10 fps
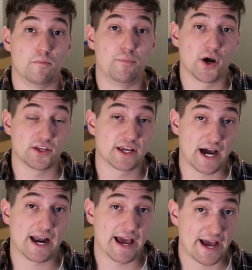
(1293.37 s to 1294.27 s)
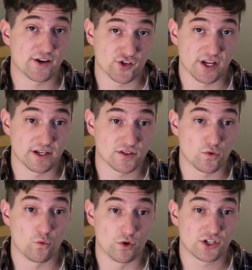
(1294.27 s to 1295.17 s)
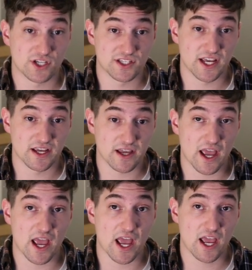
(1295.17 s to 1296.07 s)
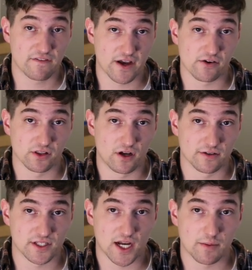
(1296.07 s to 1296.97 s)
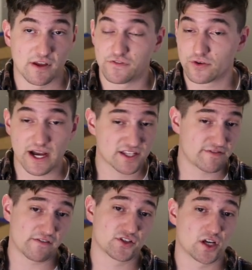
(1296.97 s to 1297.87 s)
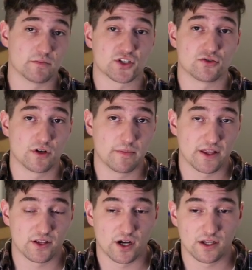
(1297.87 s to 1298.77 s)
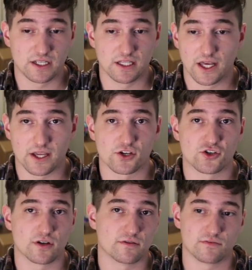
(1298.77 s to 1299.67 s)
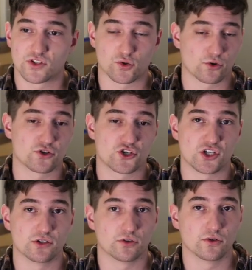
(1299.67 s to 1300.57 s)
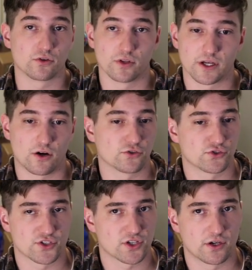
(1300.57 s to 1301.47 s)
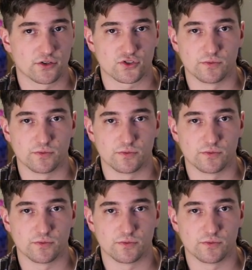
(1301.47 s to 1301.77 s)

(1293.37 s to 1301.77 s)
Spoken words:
but you gotta hatch eggs, which can take a very long time. If you guys have ever done Masuda method hunt in like Sword and Shield or like Ultra Sun, Ultra